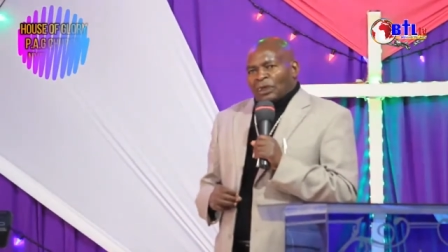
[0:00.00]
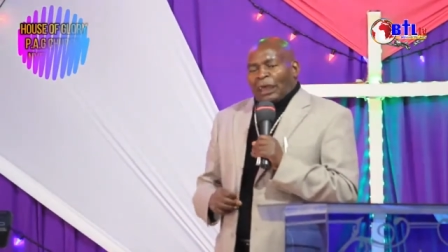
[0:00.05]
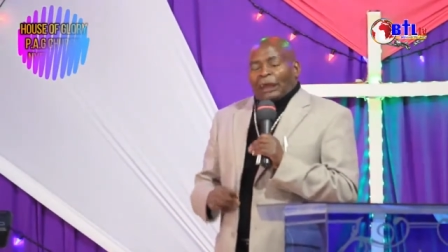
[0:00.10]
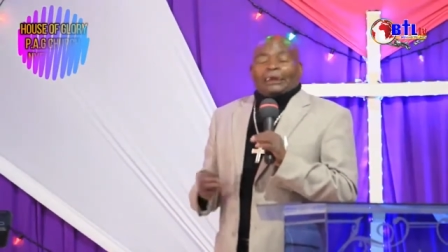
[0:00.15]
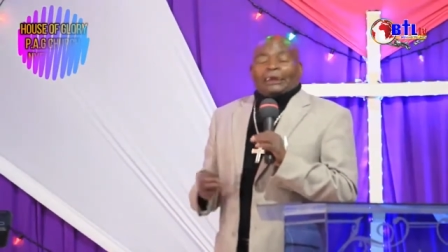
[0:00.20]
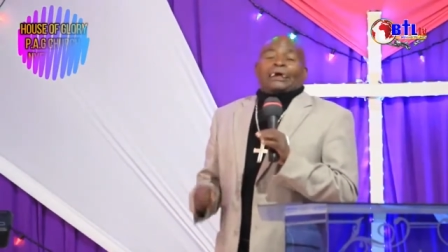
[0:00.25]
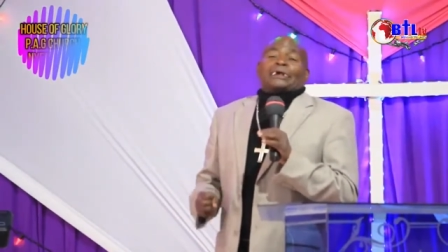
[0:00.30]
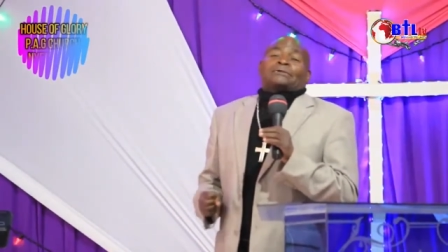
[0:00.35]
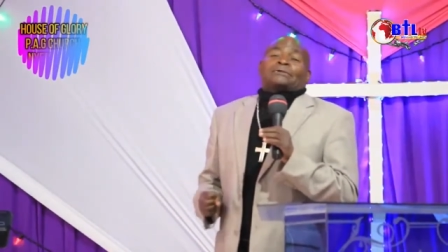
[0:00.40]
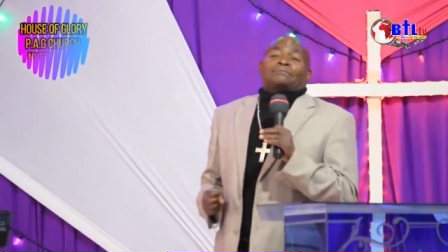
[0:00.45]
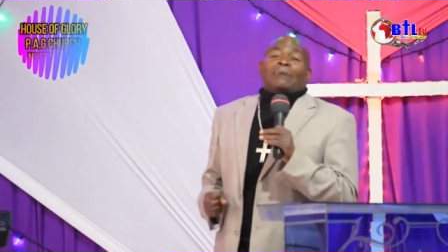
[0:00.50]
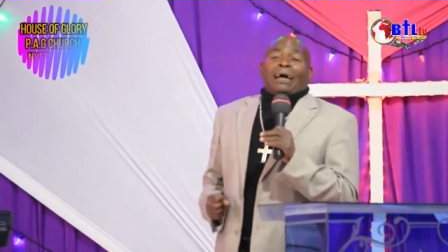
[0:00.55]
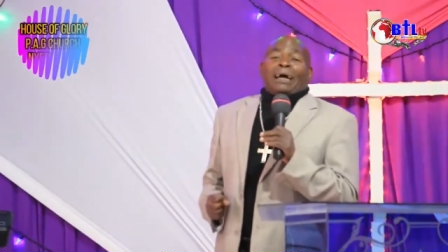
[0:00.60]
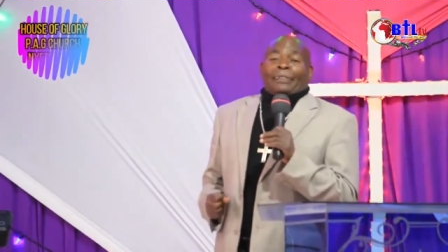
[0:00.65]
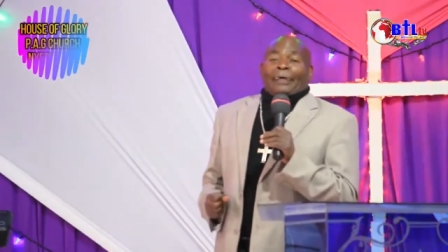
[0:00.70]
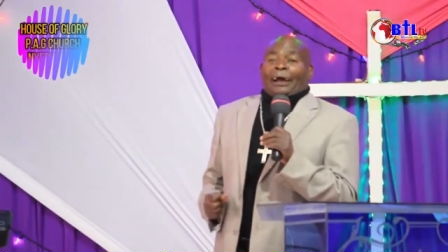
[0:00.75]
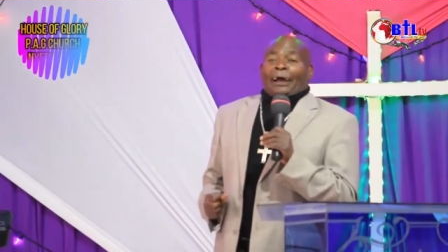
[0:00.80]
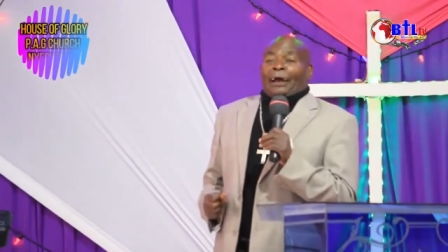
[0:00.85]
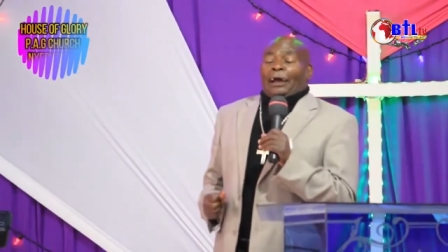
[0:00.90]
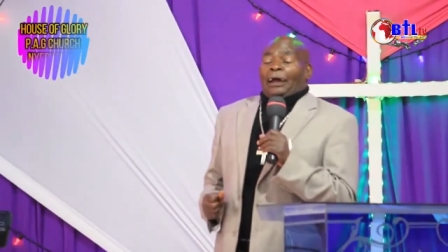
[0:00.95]
And his
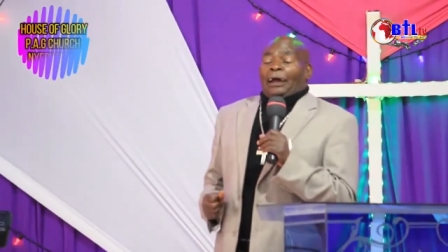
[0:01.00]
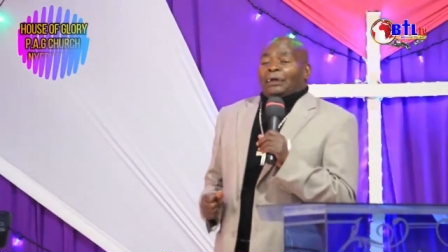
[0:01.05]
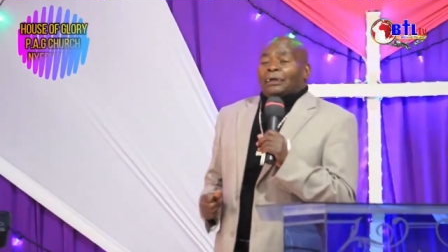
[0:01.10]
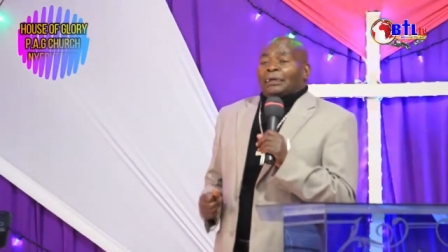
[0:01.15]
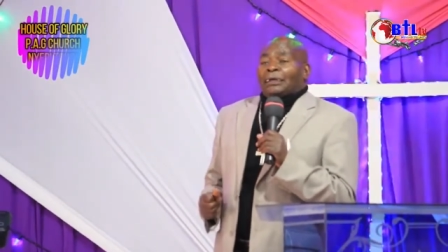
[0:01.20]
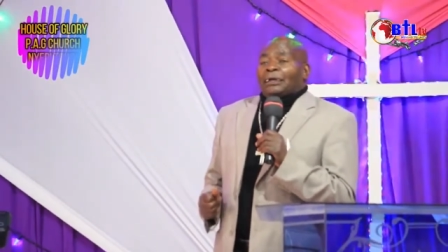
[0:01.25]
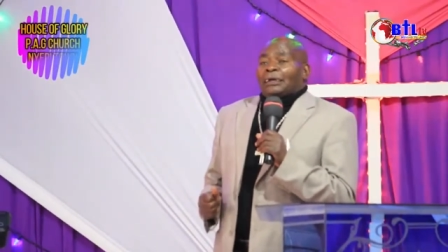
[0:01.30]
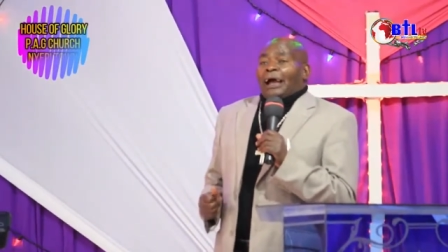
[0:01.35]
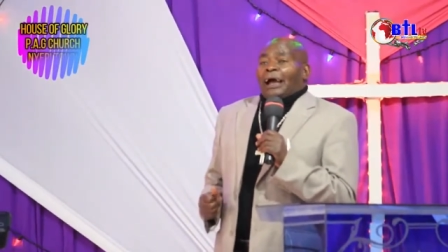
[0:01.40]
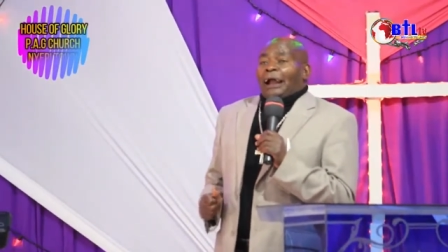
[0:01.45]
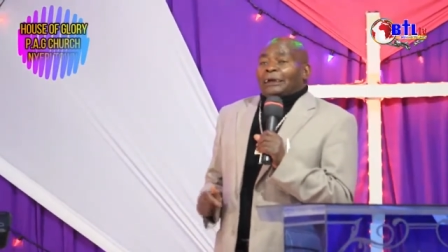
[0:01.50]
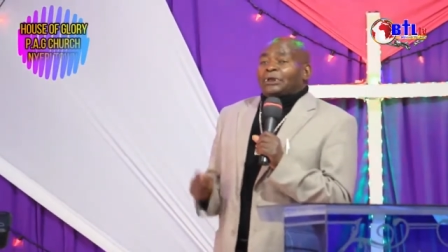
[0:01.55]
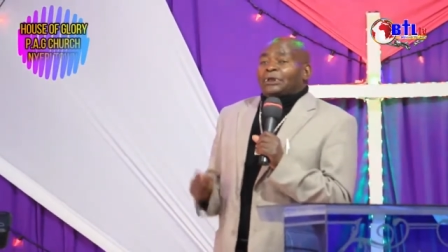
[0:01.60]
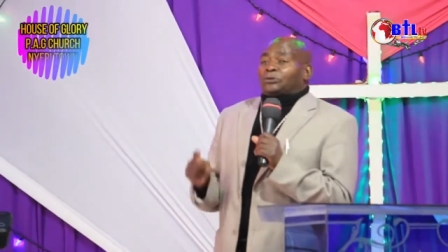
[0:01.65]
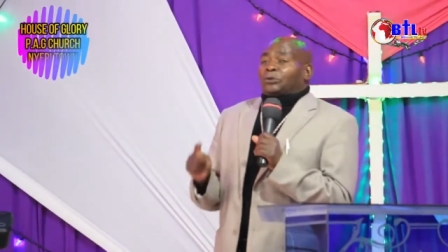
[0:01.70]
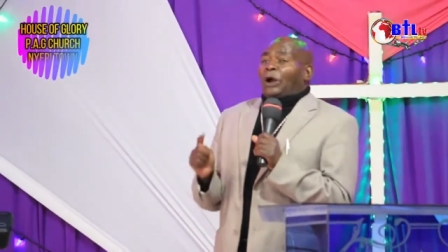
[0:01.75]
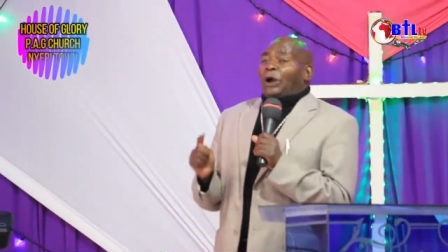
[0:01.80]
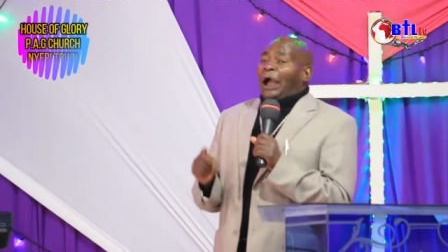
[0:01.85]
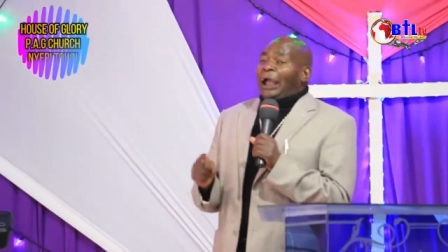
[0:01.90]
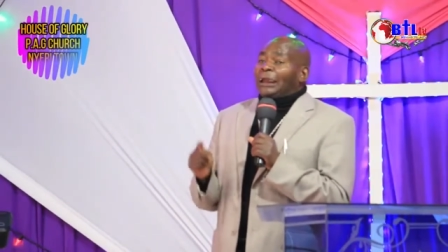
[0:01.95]
mother
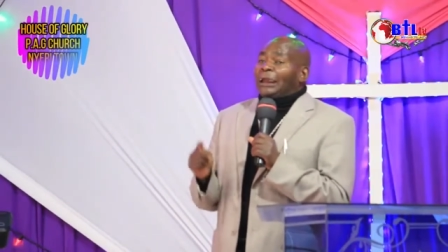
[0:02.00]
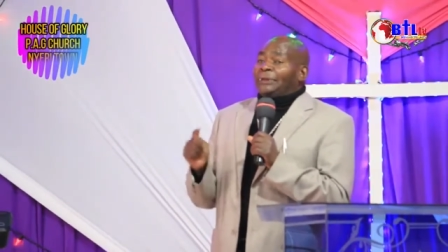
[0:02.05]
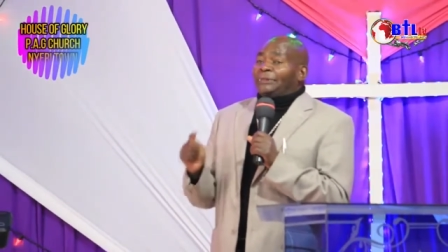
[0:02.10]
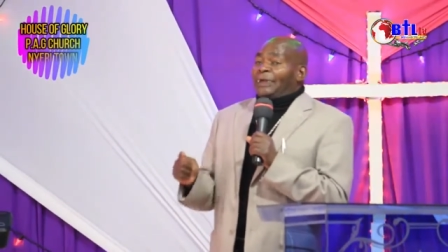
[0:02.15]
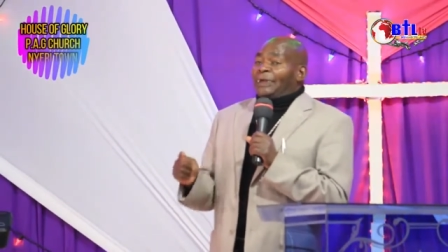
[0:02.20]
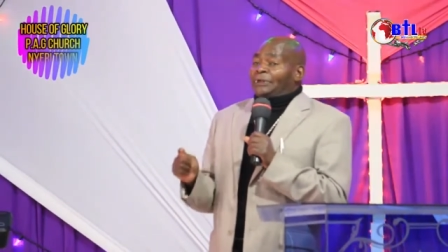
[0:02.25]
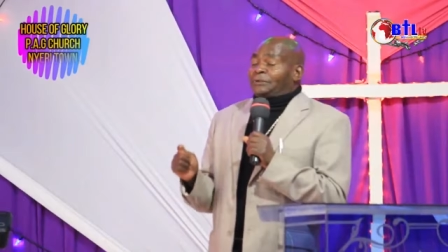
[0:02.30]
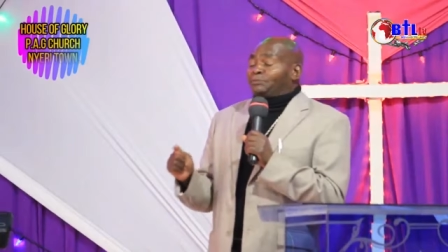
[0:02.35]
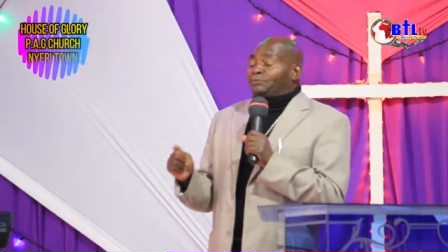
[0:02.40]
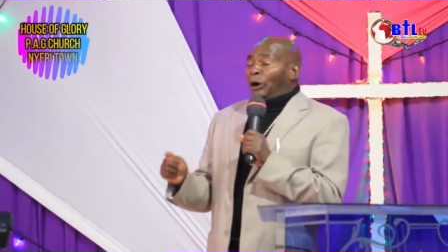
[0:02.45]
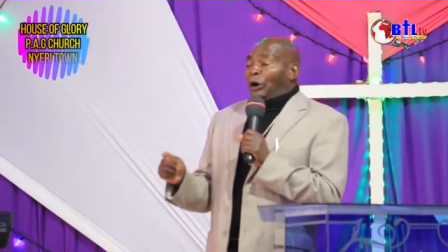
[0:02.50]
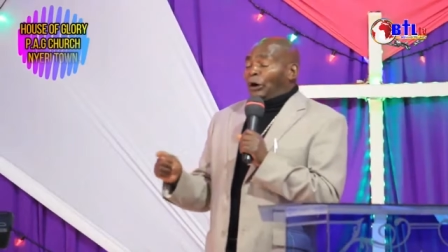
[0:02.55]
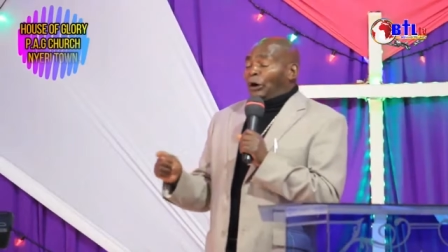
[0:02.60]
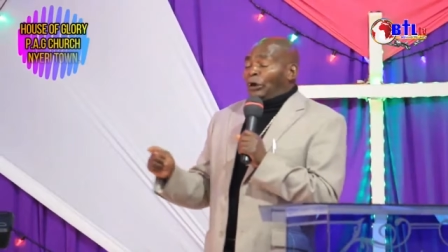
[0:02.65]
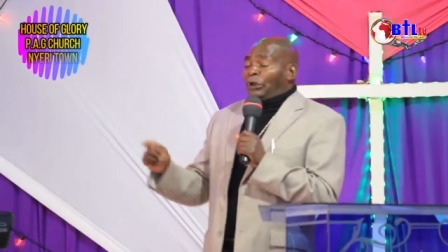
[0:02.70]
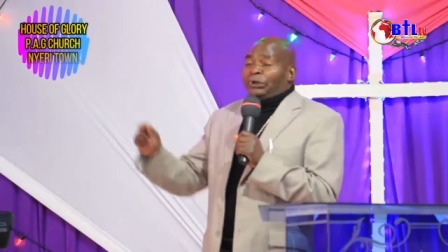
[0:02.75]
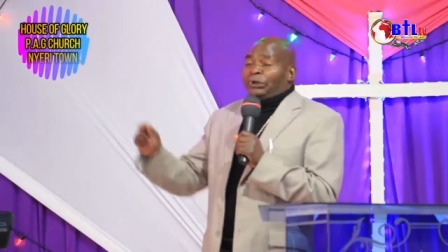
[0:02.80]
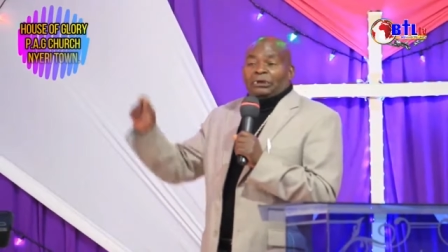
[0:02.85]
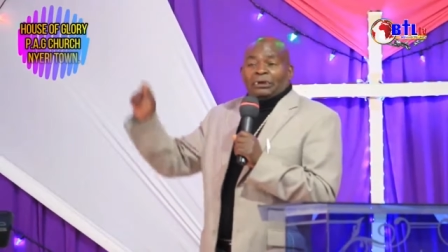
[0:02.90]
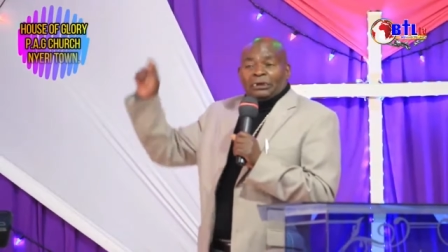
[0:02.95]
had to hide this
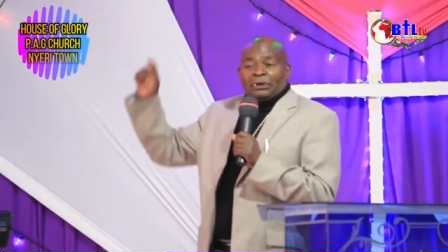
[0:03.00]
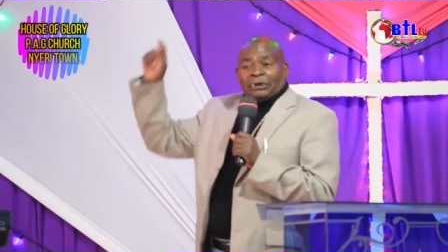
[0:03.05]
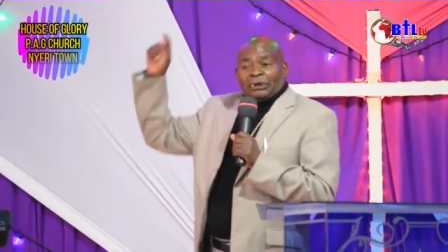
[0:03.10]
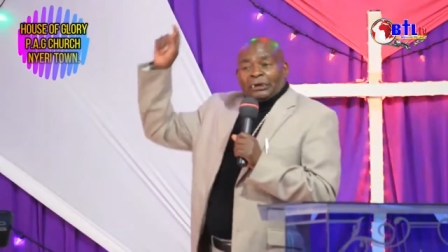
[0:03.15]
boy